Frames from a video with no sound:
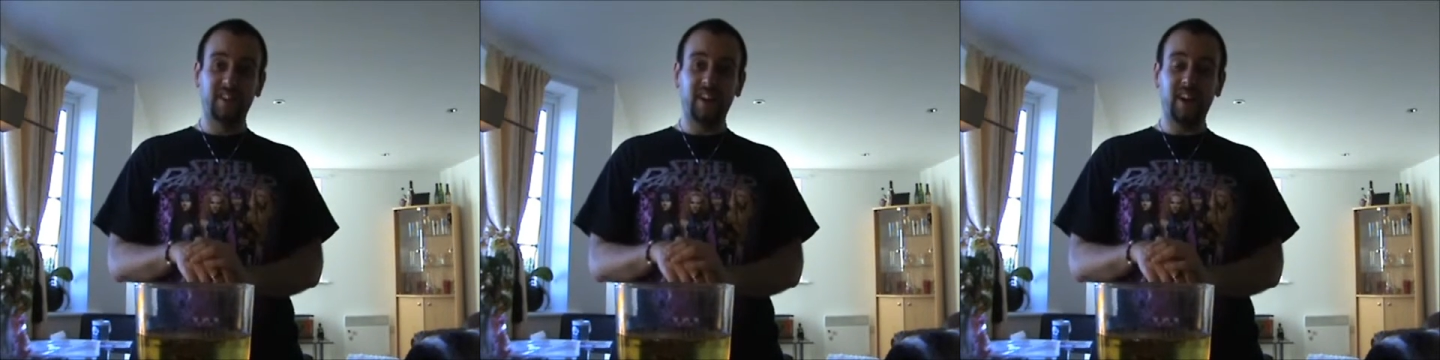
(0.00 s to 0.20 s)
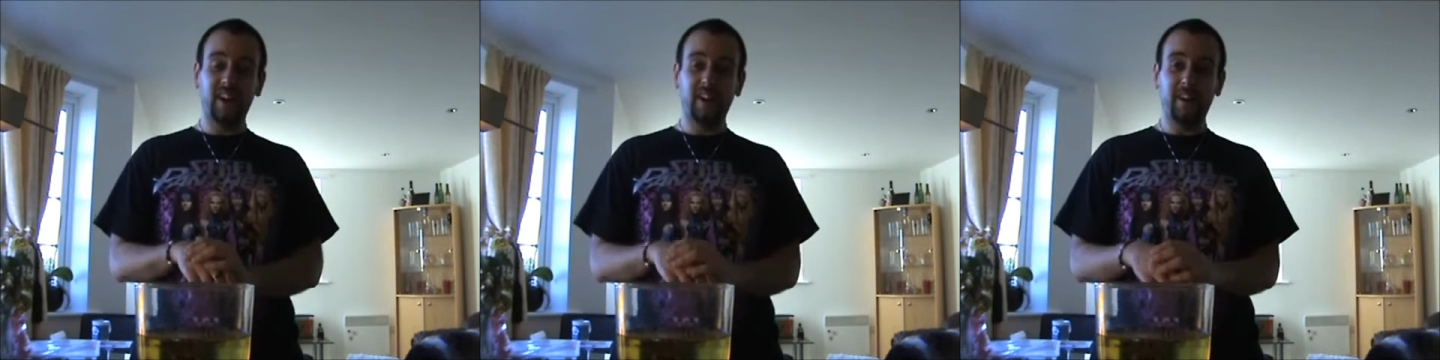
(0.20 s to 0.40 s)

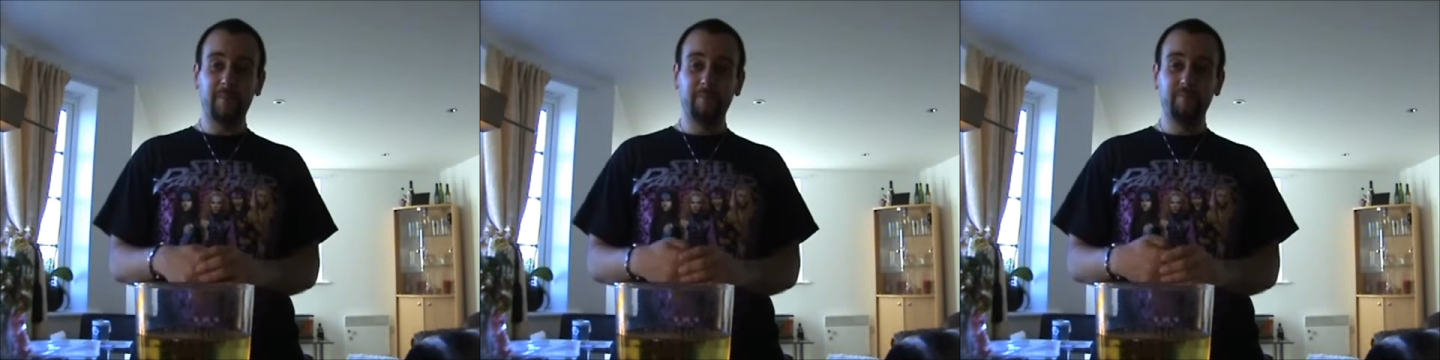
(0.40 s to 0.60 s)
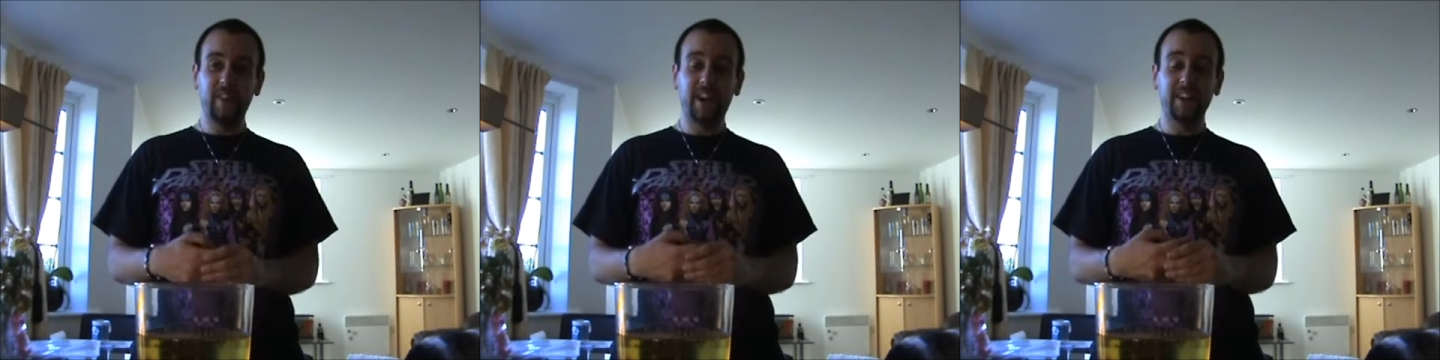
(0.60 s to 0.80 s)

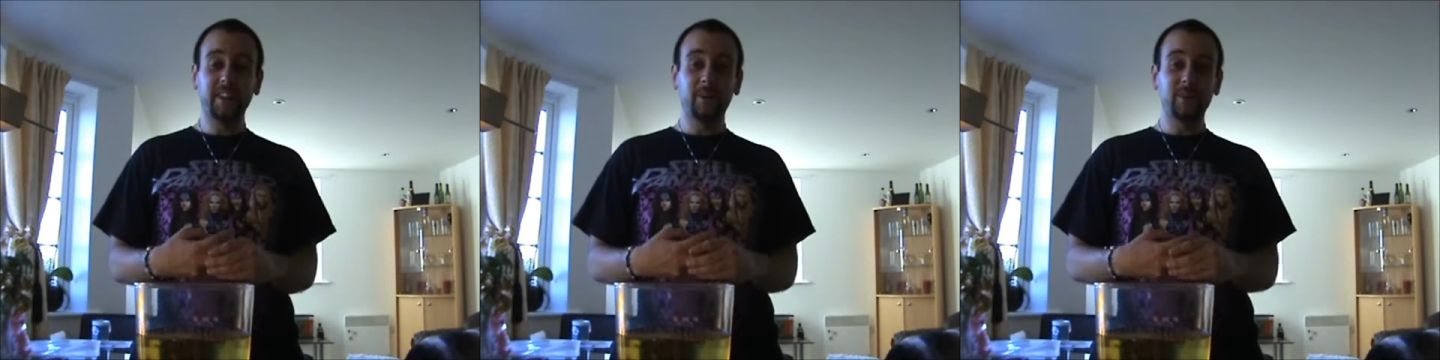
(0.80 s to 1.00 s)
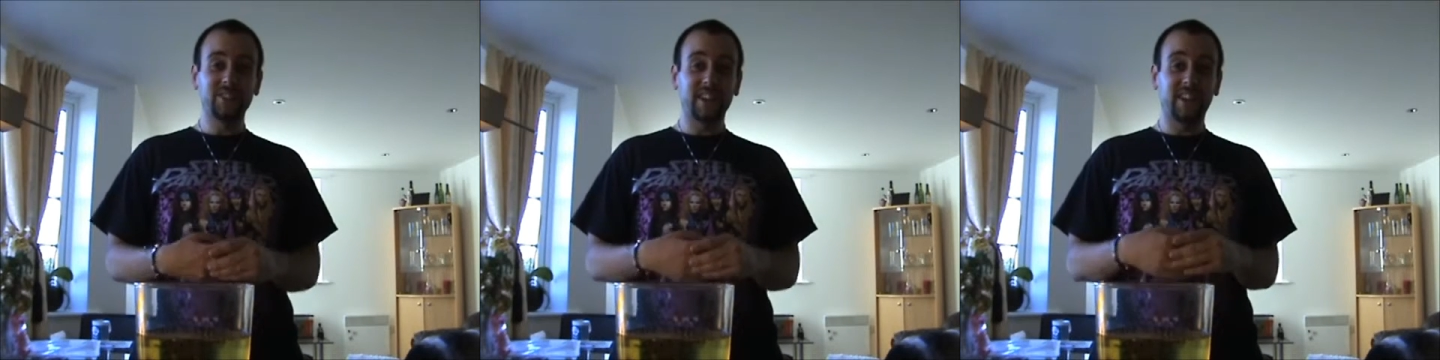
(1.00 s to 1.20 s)
Um, I
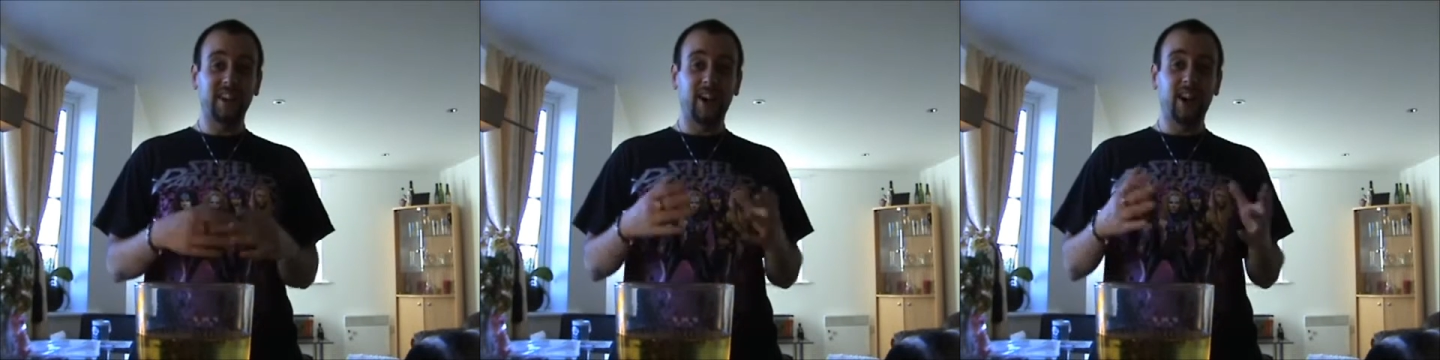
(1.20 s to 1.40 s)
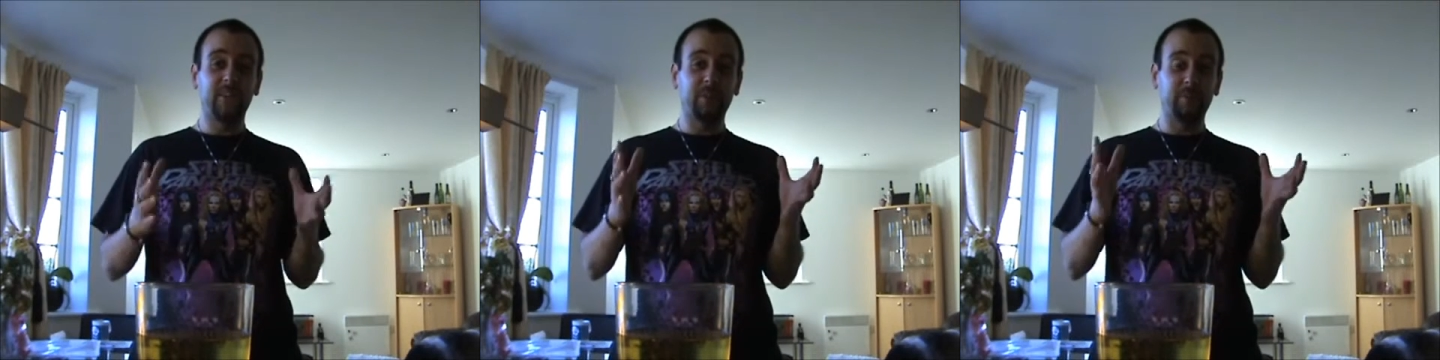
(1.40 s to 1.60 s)
know it's like
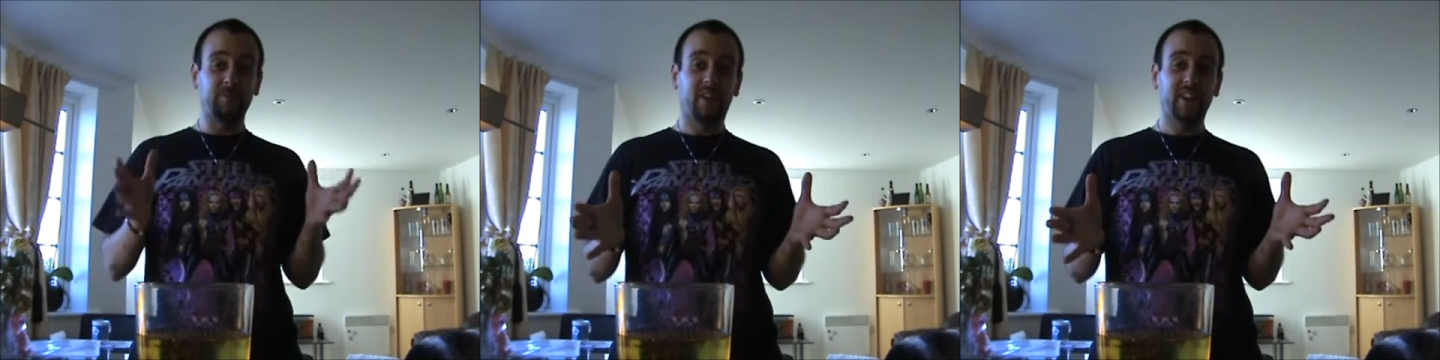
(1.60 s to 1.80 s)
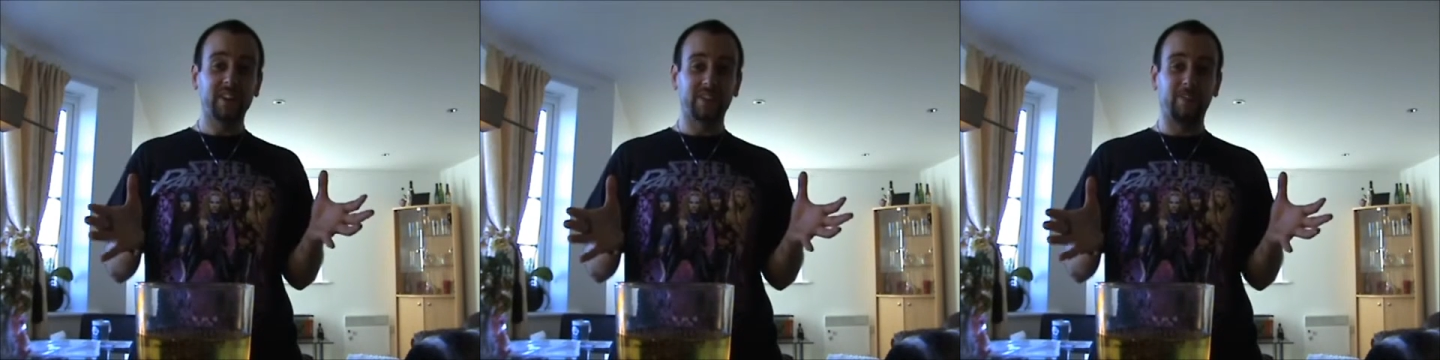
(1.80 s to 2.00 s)
half the
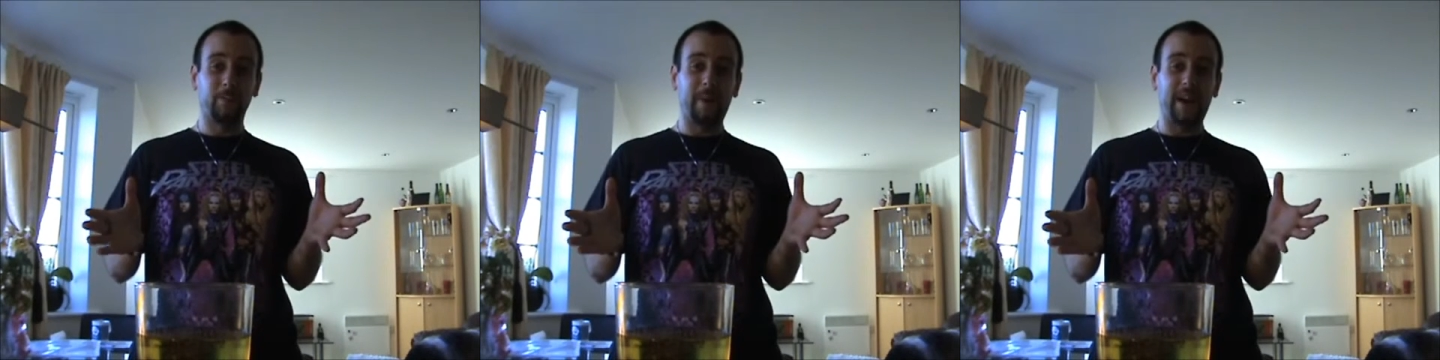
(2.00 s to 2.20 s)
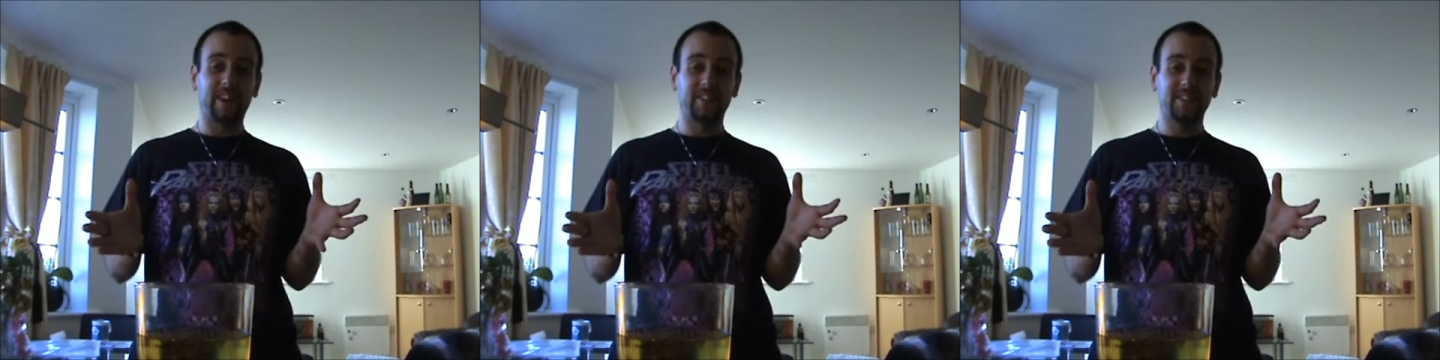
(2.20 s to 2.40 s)
price of a
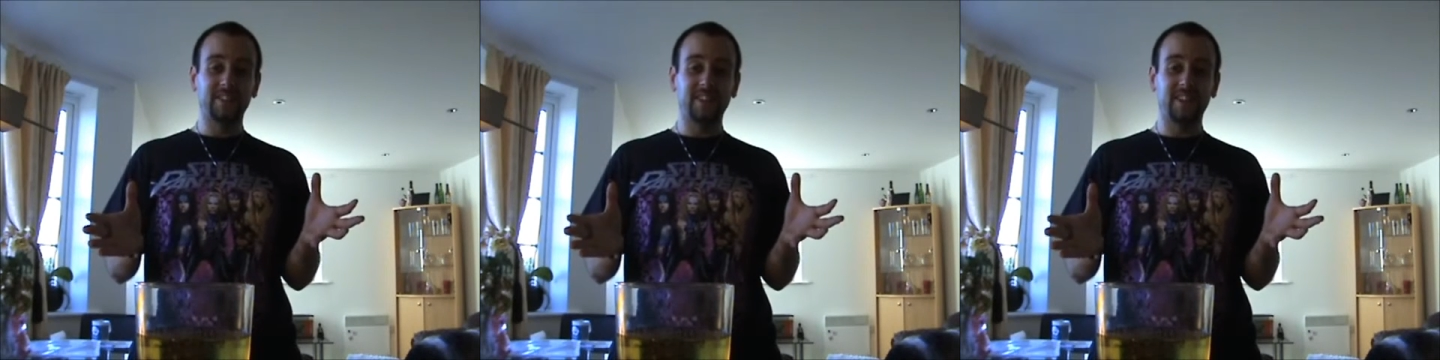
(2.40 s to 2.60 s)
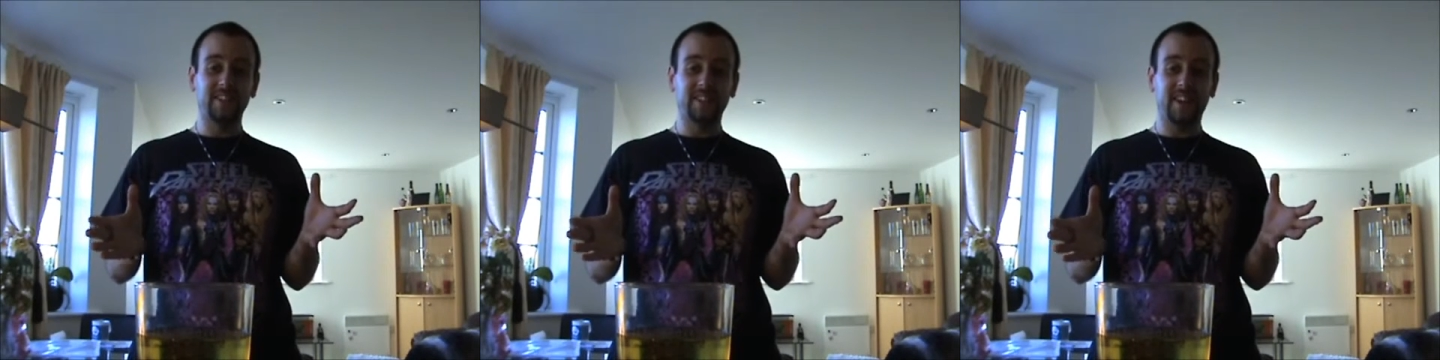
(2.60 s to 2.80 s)
Magners
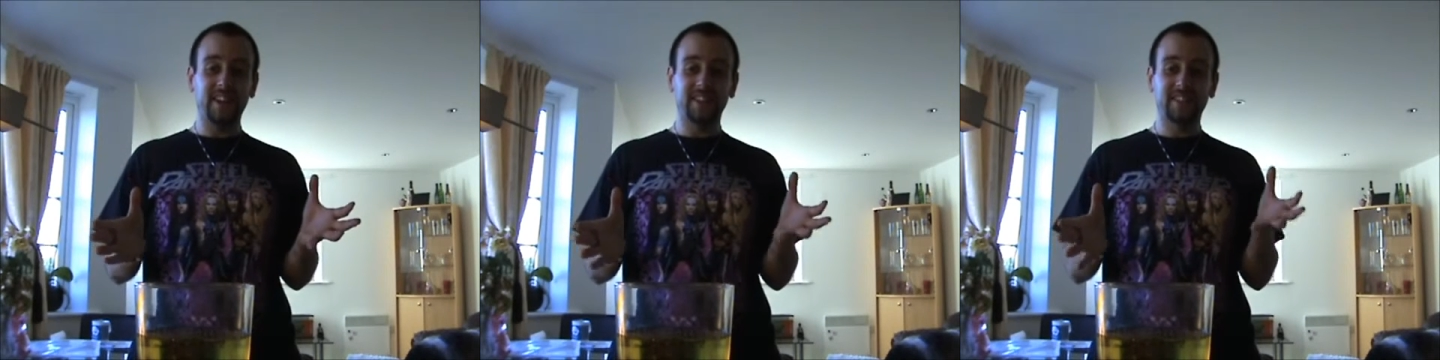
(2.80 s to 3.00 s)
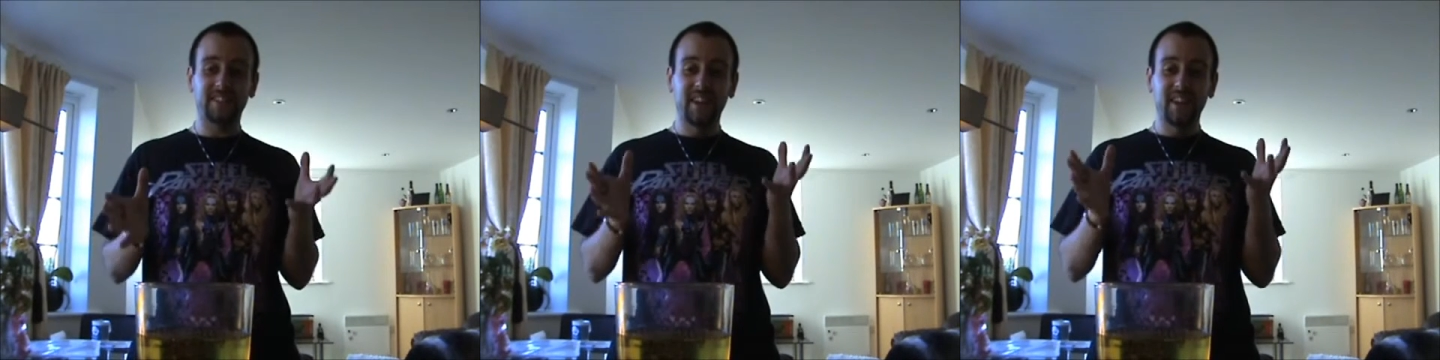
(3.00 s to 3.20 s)
these
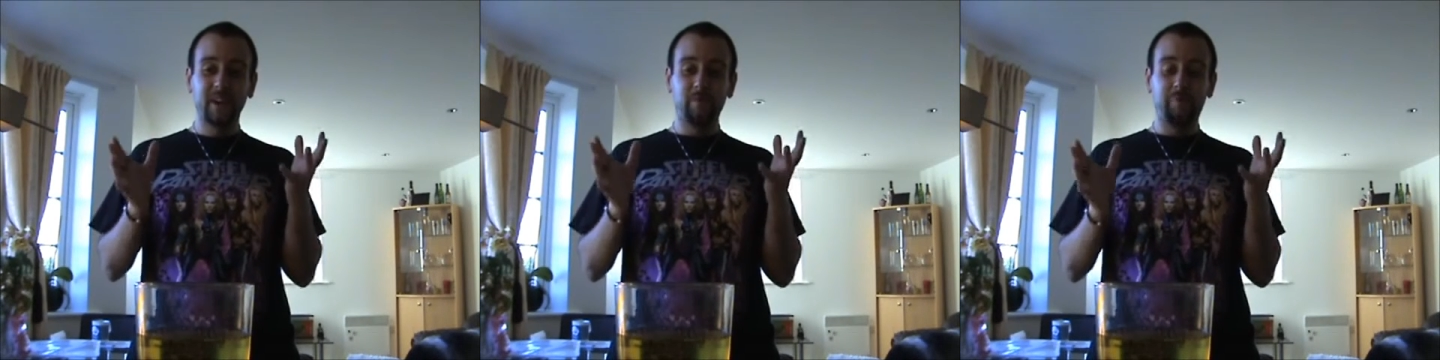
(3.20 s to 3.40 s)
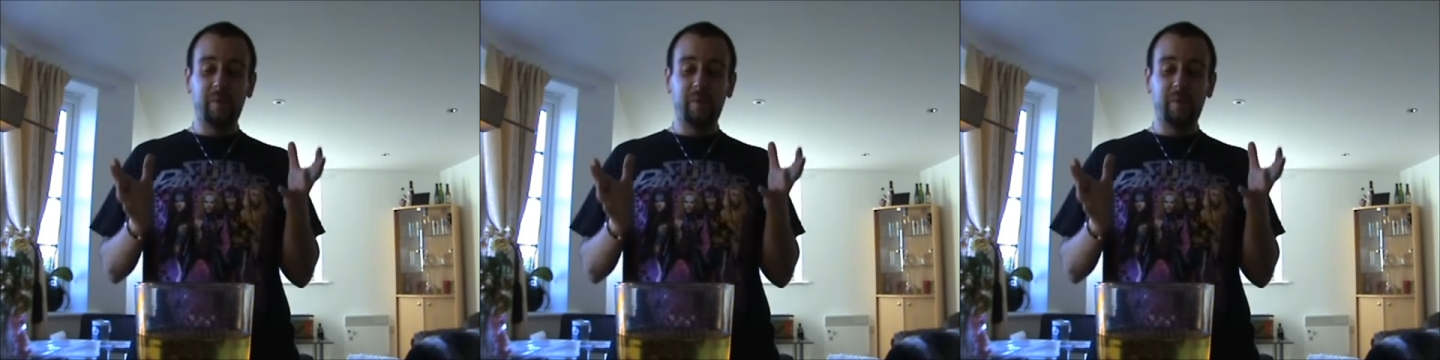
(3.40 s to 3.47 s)
days,